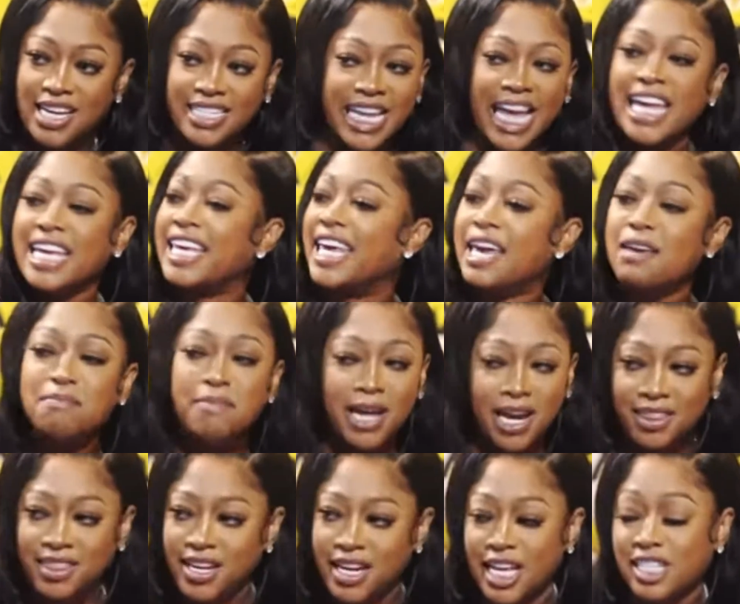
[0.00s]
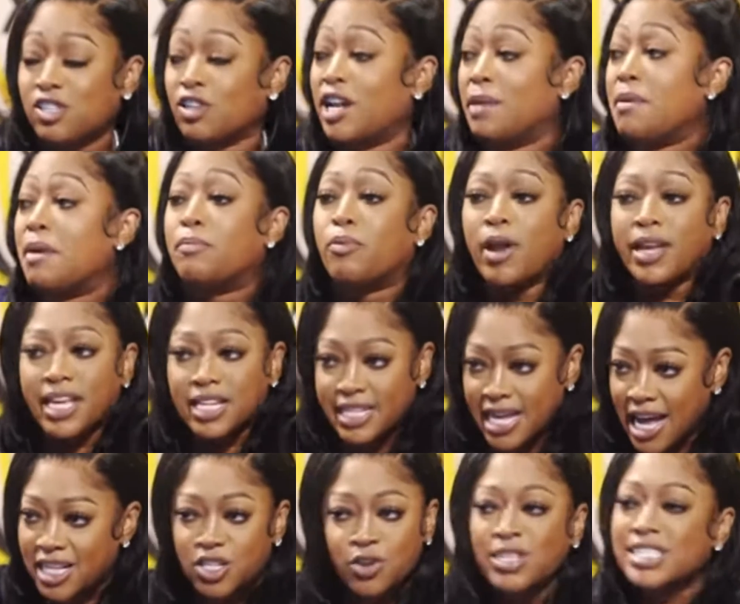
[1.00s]
They ain't getting better than this. So let me break it
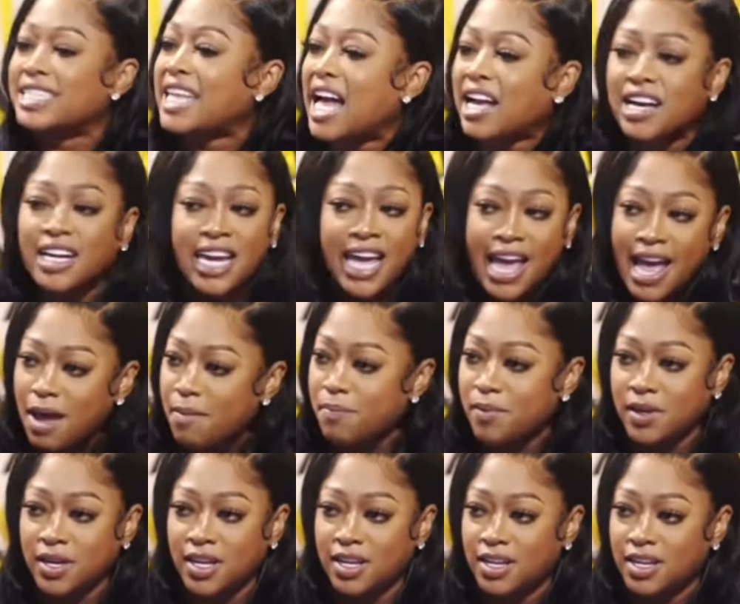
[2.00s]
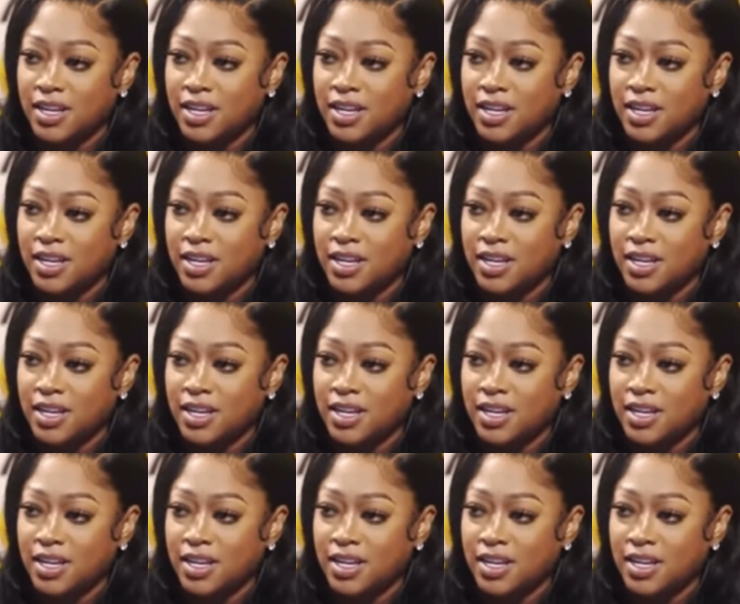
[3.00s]
down to you. It's not yeah. gonna happen.